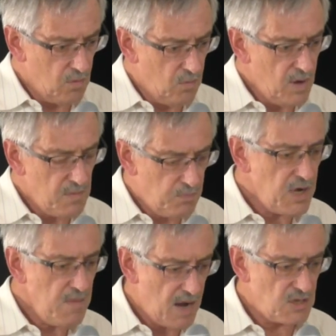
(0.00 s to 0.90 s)
we're
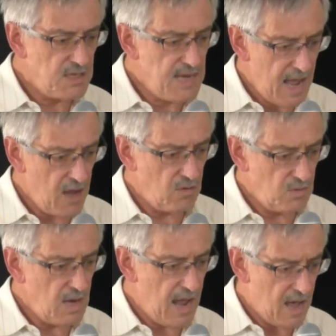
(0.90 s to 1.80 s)
pretty much
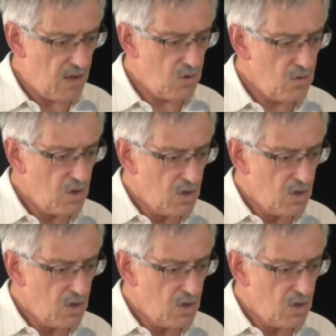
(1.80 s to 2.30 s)
down now